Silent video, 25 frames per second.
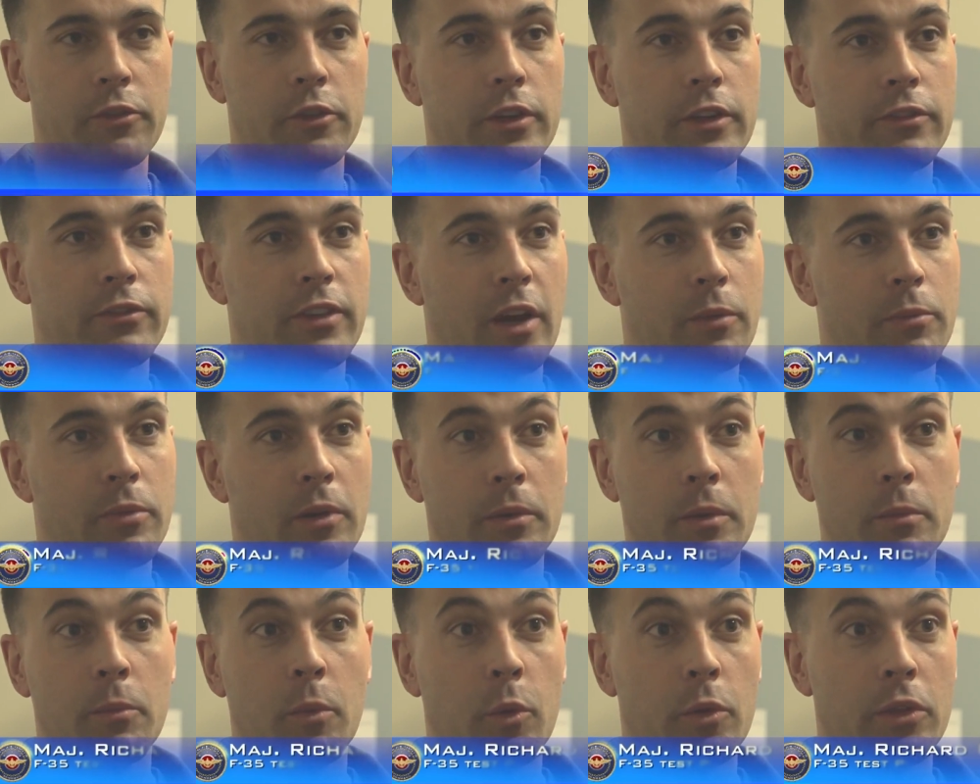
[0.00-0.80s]

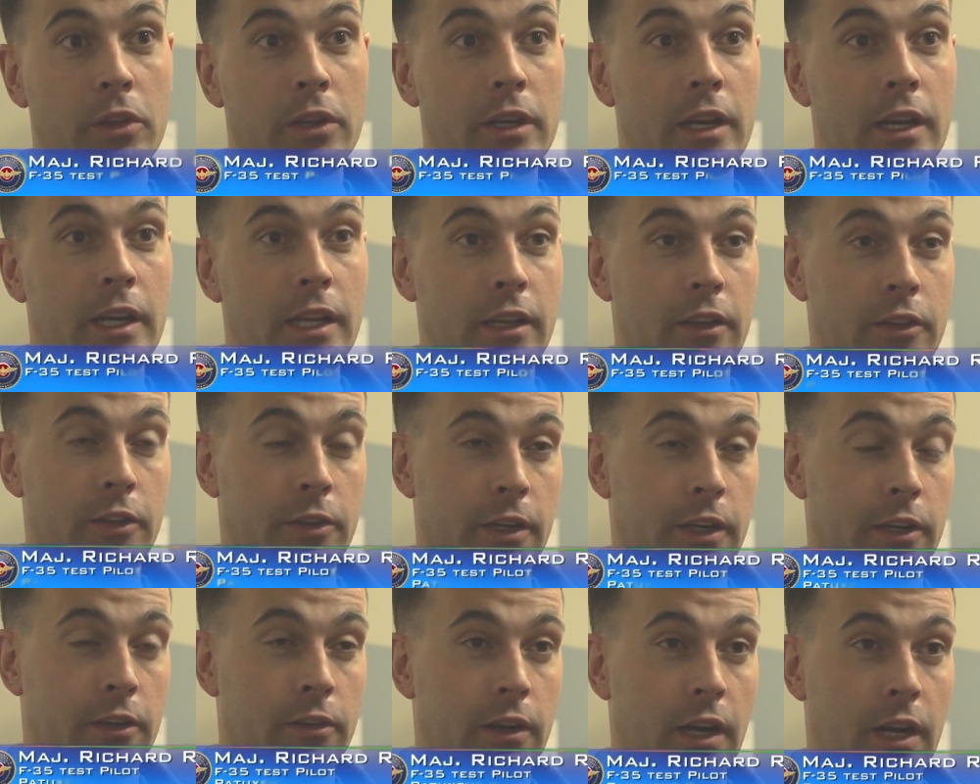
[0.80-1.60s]
F-35 probably more than any
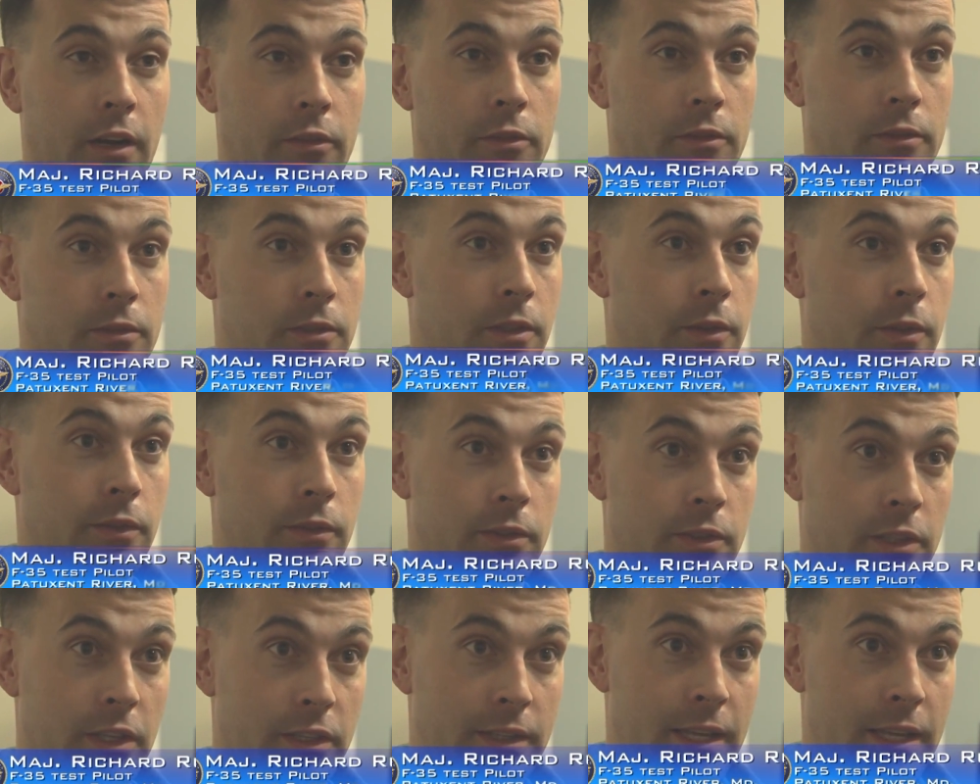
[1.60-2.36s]
other aircraft to,